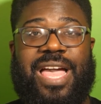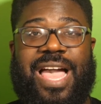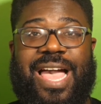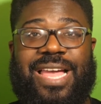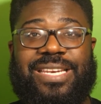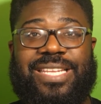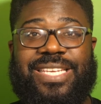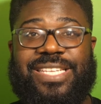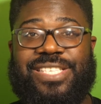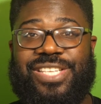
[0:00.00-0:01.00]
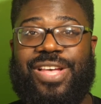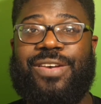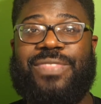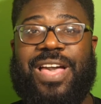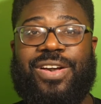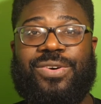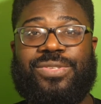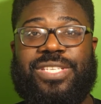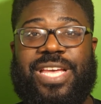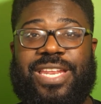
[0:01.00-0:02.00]
And he deserved that goal
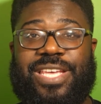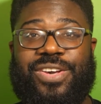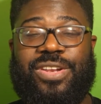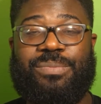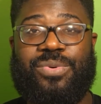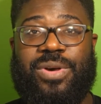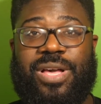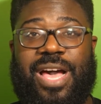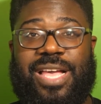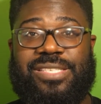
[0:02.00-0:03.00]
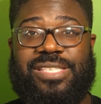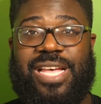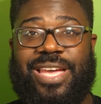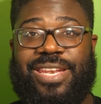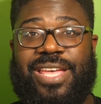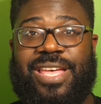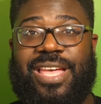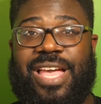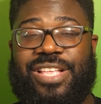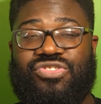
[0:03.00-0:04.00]
today. And he got the ball and cut inside
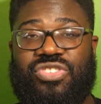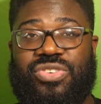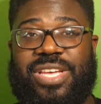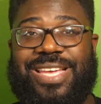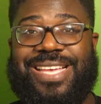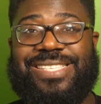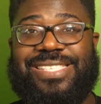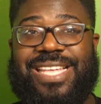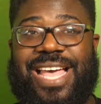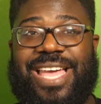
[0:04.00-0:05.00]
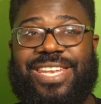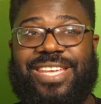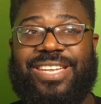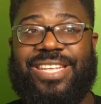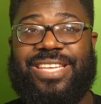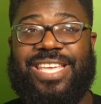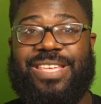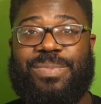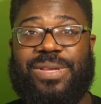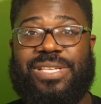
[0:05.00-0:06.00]
and drilled it inside the
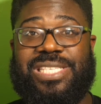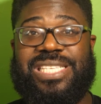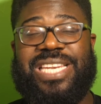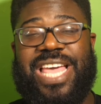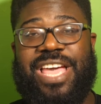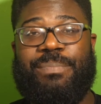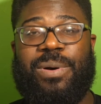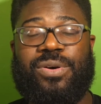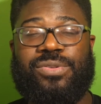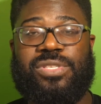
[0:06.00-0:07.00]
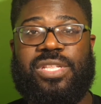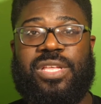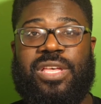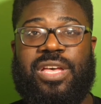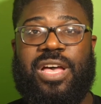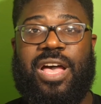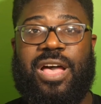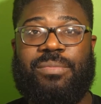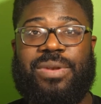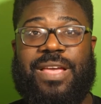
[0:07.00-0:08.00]
keeper's near post.
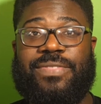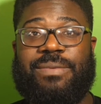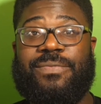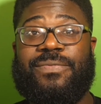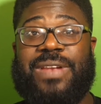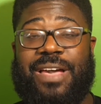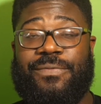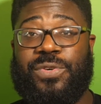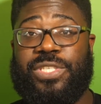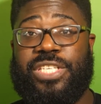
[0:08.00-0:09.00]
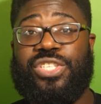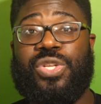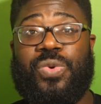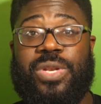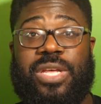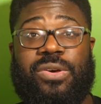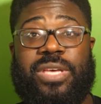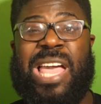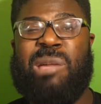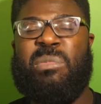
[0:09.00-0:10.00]
Left him flat-footed, 2-0,
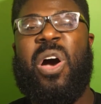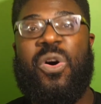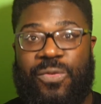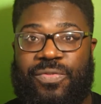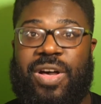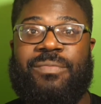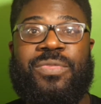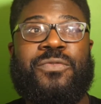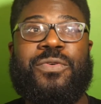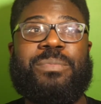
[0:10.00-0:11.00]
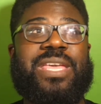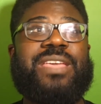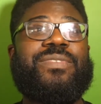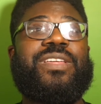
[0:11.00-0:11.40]
game over. For me